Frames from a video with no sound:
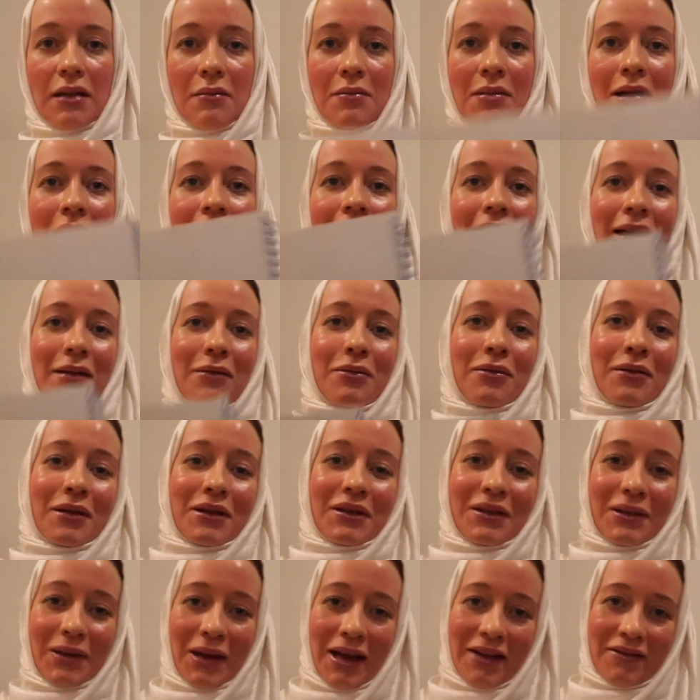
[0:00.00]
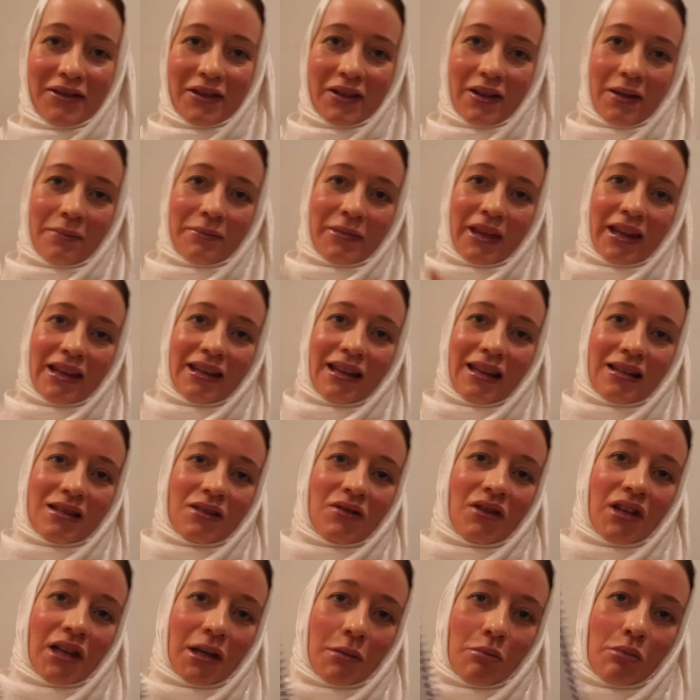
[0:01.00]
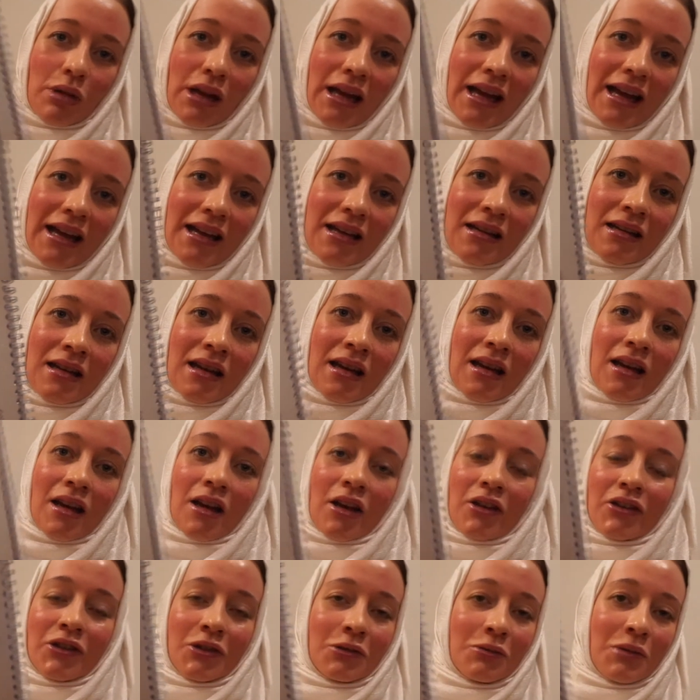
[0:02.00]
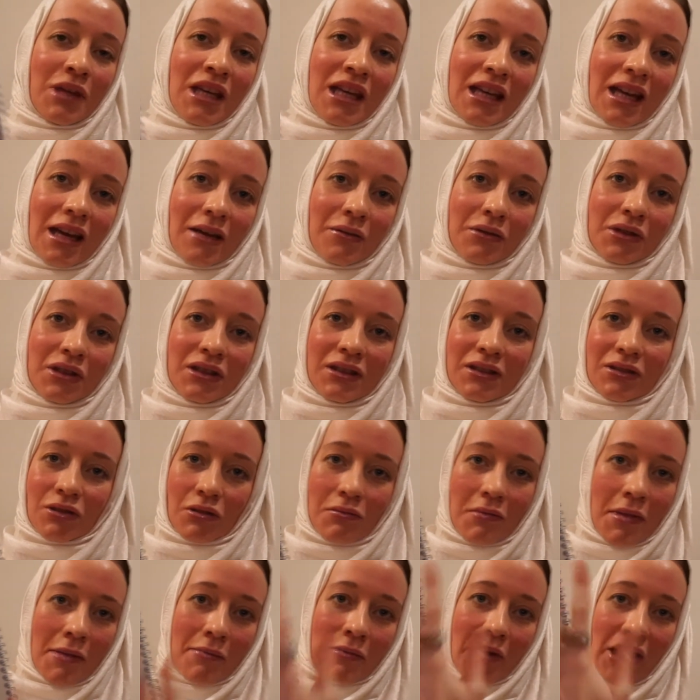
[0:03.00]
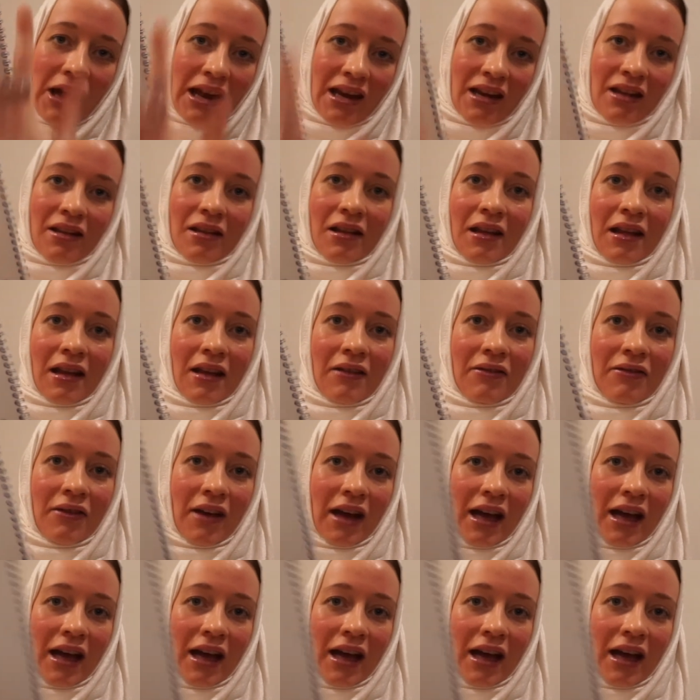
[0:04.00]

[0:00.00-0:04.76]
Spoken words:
might want to have something that's very plain. To me, I wouldn't remember anything if I